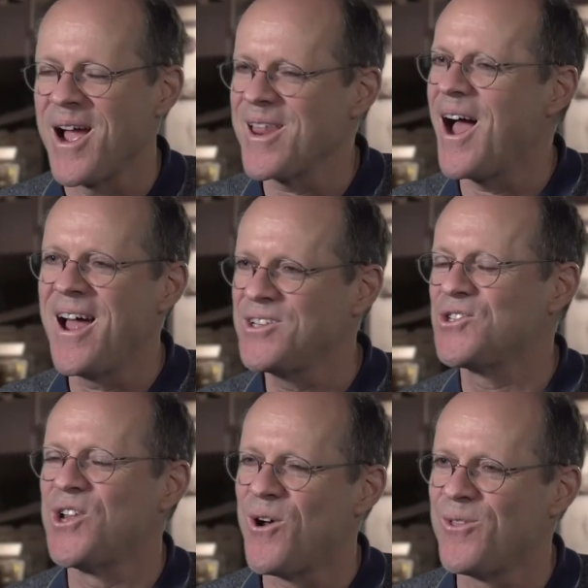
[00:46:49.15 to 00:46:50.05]
I
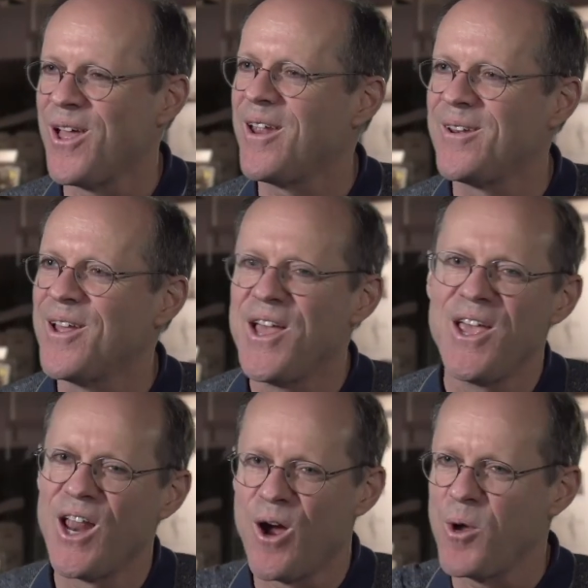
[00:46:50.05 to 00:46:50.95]
just know that,
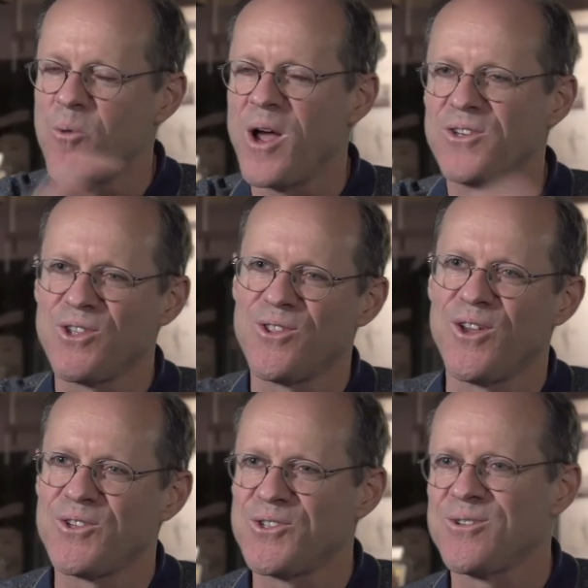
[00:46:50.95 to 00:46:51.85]
you know, we went to
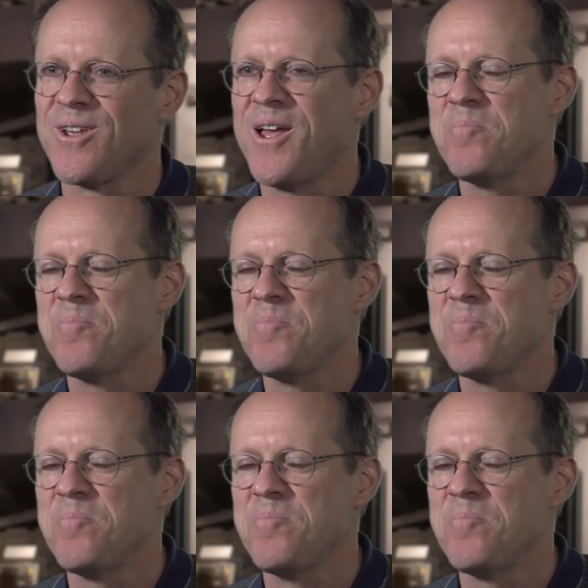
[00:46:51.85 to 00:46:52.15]
this